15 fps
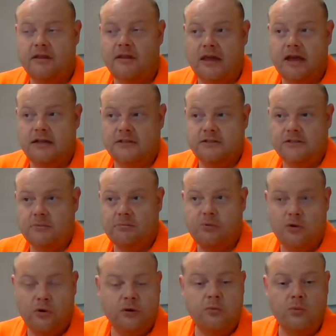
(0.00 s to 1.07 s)
that is
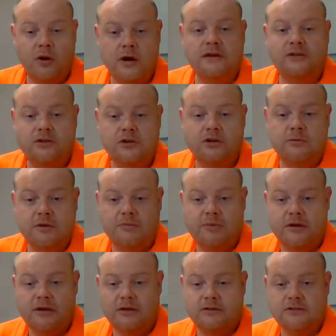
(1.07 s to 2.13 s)
0.1 cubic
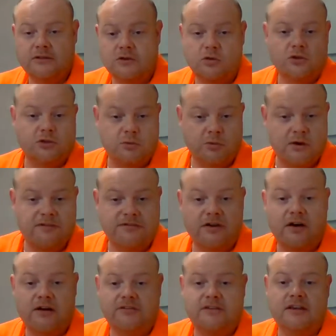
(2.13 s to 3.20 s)
meters or
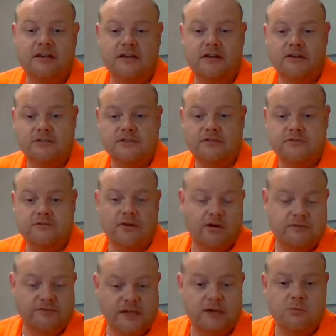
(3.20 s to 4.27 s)
25 kilos
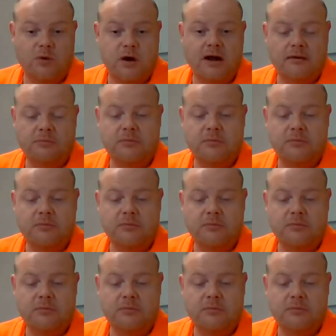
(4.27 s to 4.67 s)
of dead weight,